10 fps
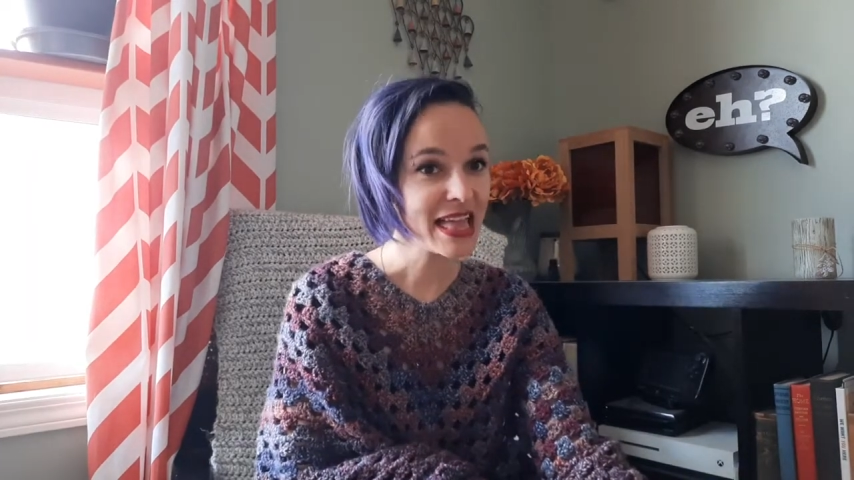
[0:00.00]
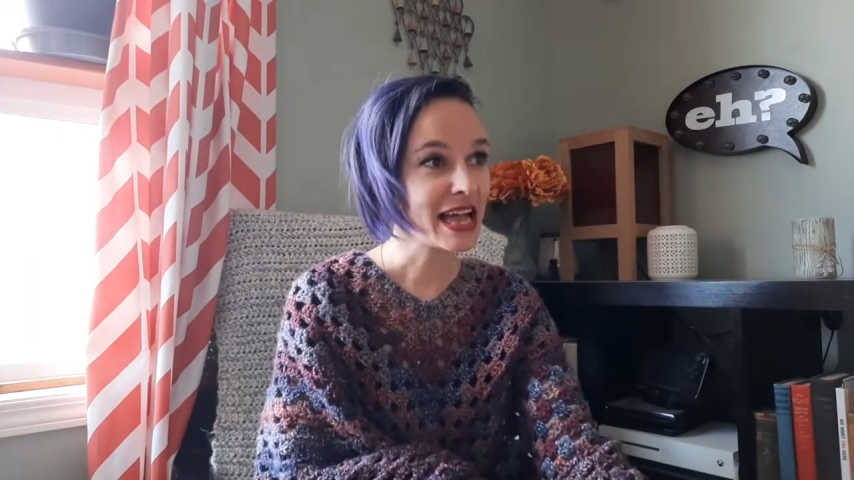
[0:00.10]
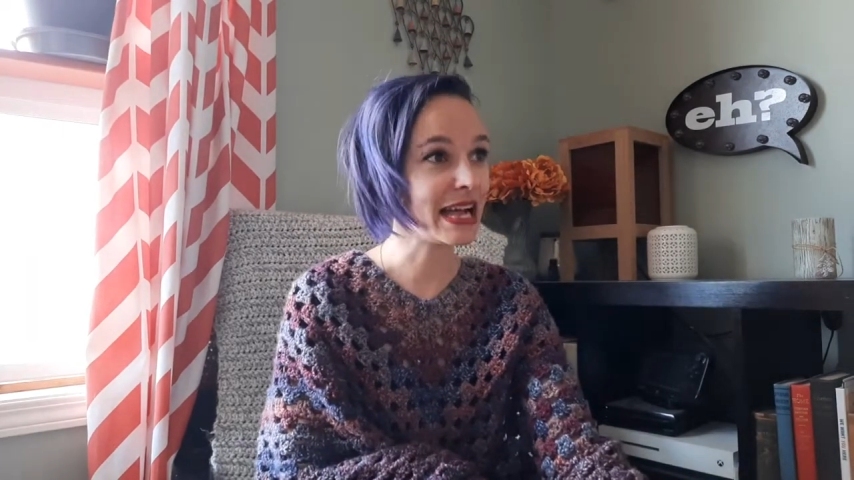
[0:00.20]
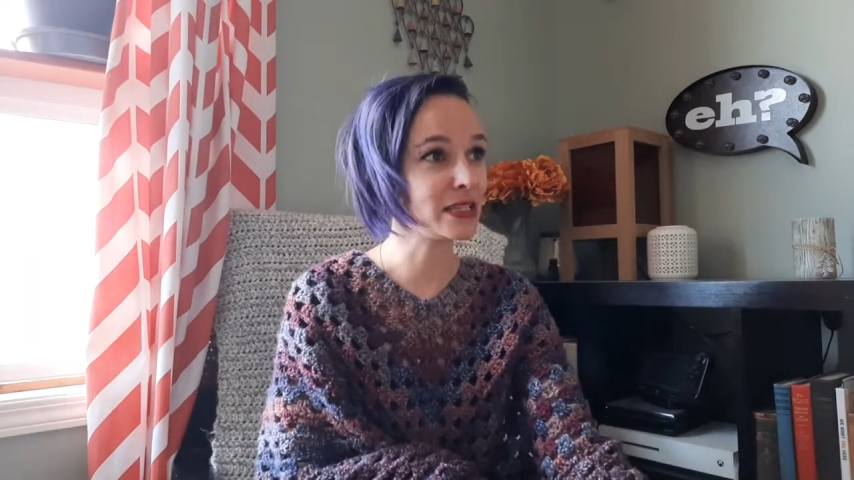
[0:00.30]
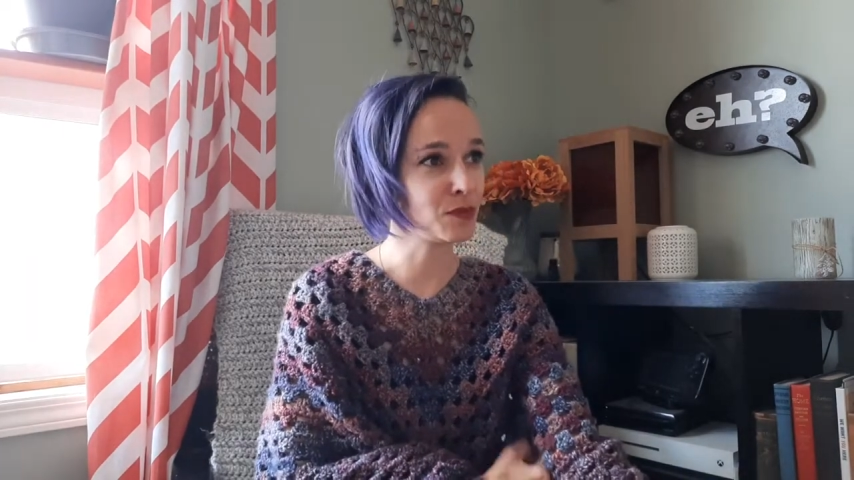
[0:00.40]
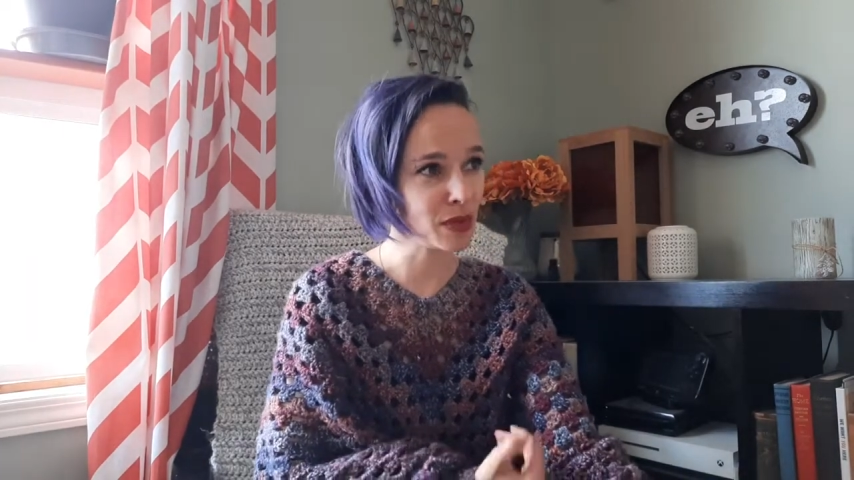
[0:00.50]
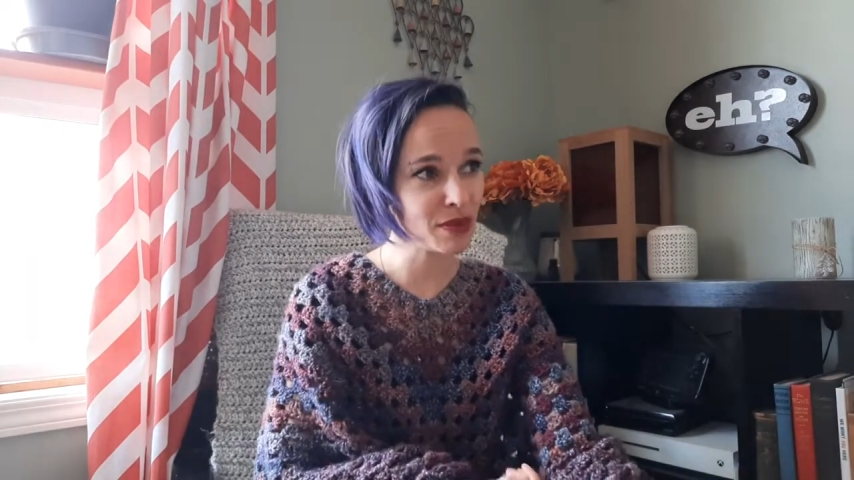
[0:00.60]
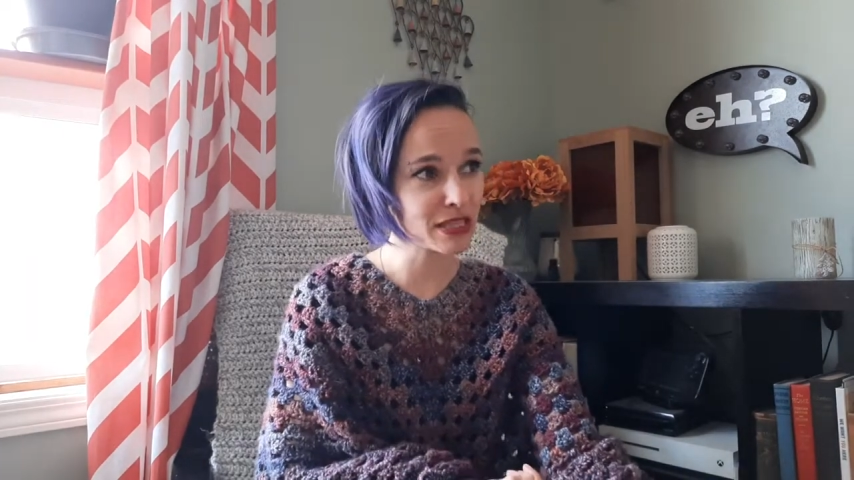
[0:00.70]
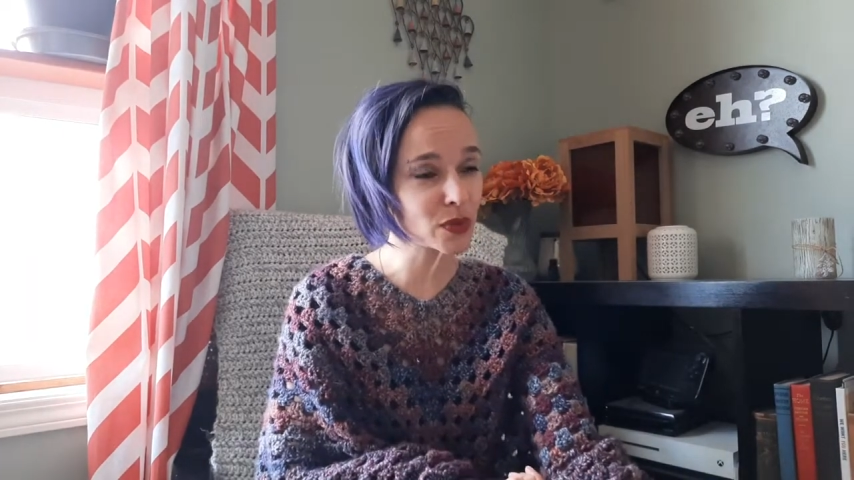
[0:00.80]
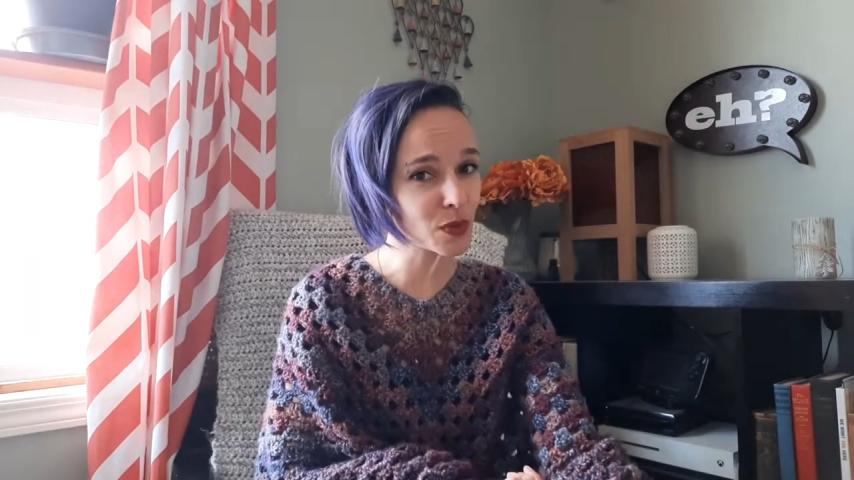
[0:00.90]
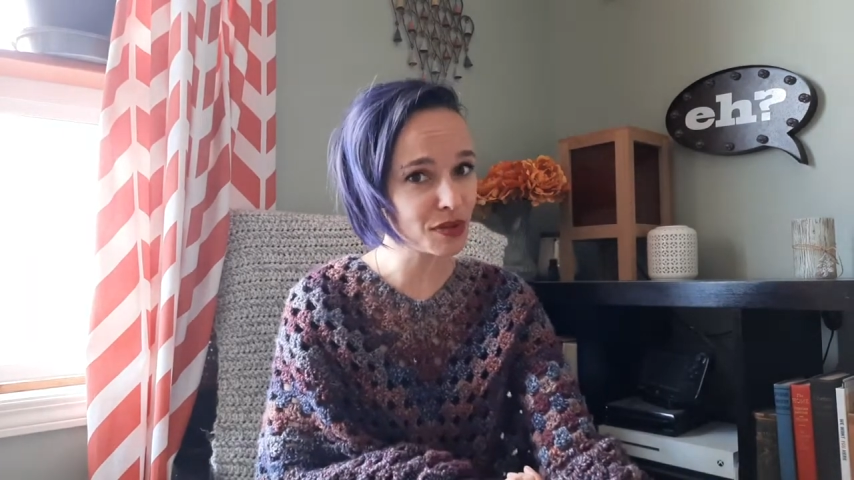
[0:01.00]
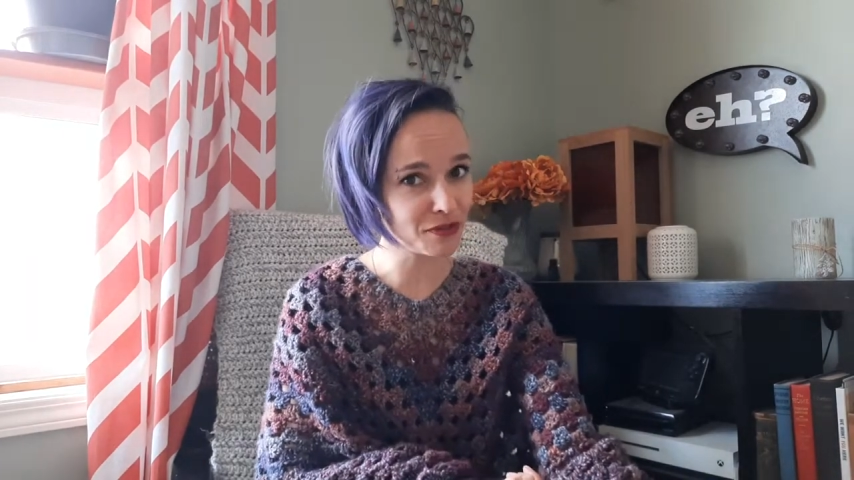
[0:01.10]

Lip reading: and maybe this will be